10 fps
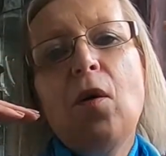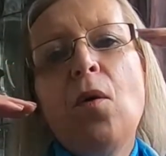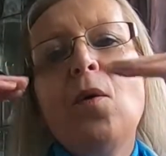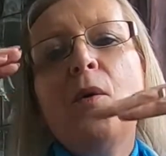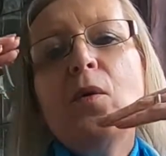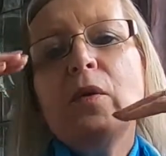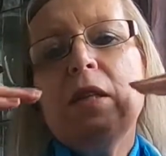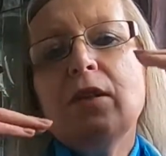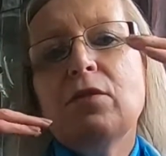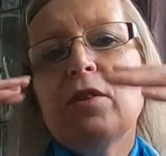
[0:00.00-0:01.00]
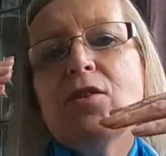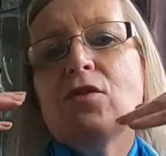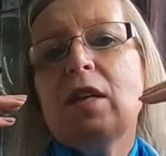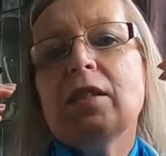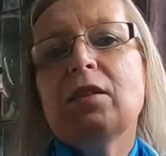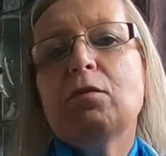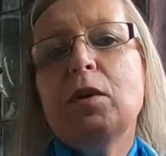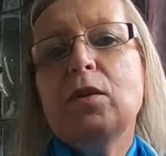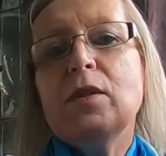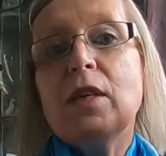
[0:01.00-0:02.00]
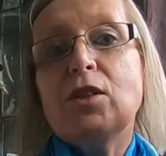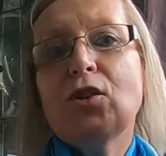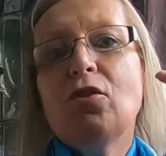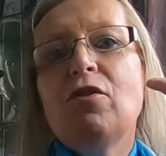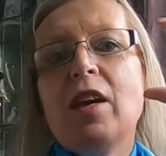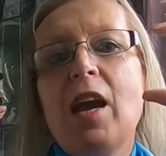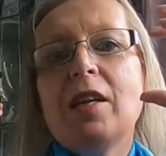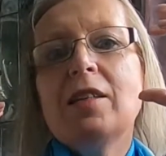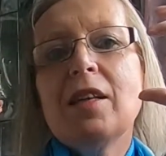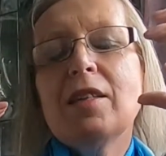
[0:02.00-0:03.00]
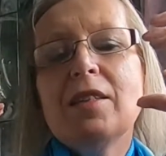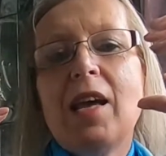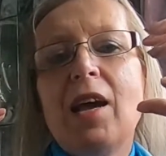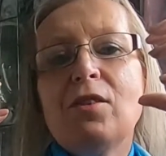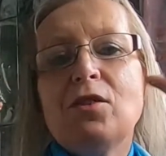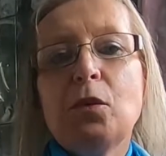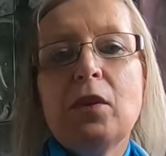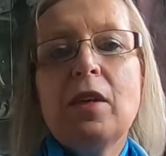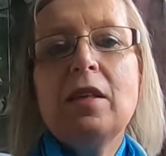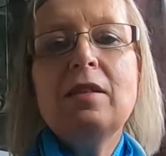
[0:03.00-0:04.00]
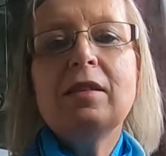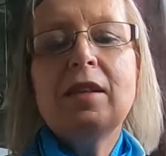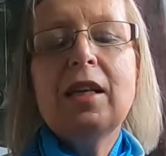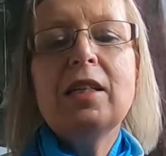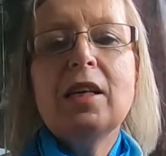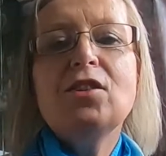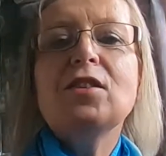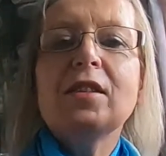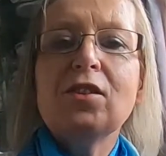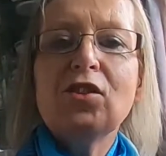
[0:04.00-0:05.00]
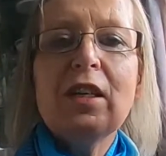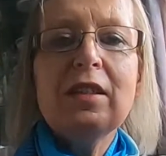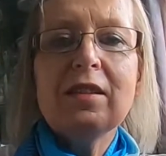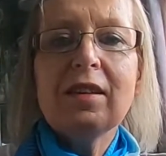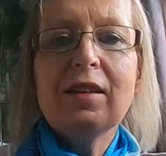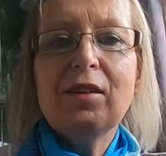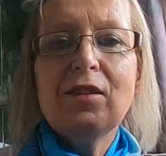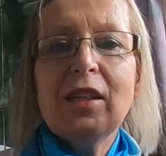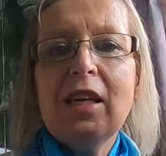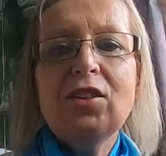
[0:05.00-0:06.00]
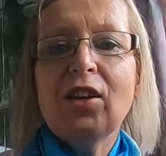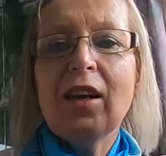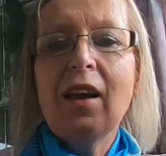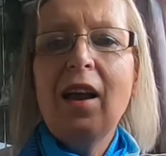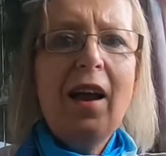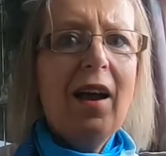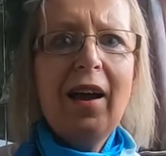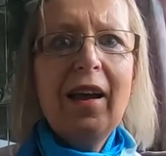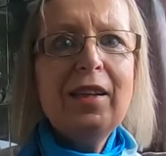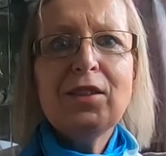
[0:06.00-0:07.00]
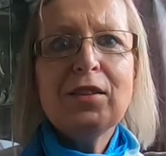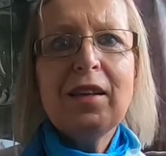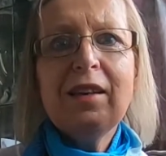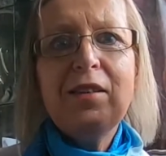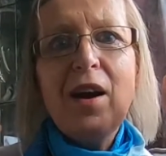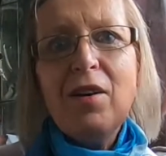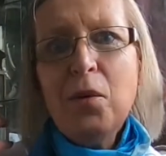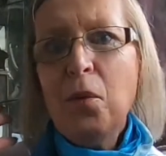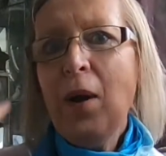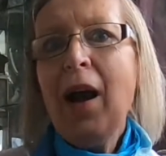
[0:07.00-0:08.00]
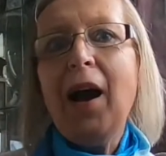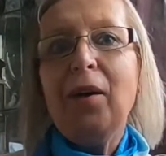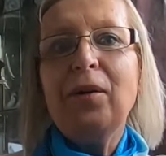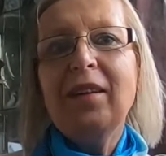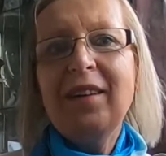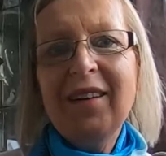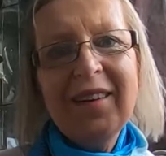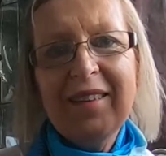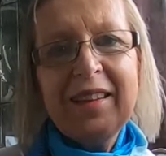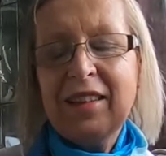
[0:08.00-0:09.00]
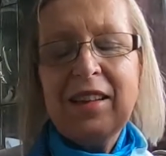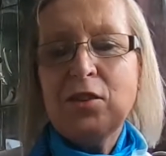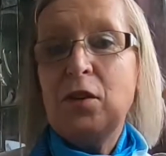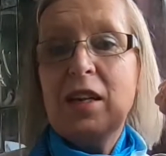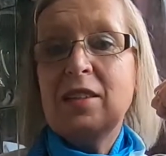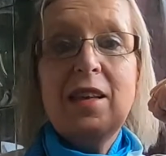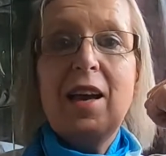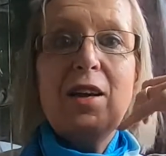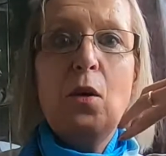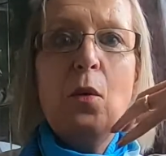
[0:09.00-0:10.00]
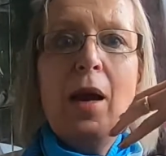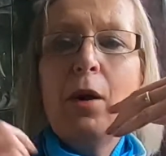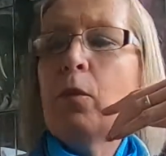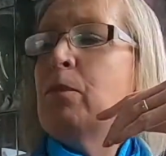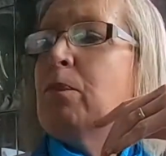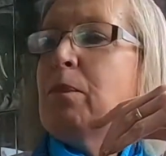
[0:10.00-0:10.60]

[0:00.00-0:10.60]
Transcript: all the different strands of music to create sound with these teenagers that she's teaching. It's wow. That, that's all I can say. Wow.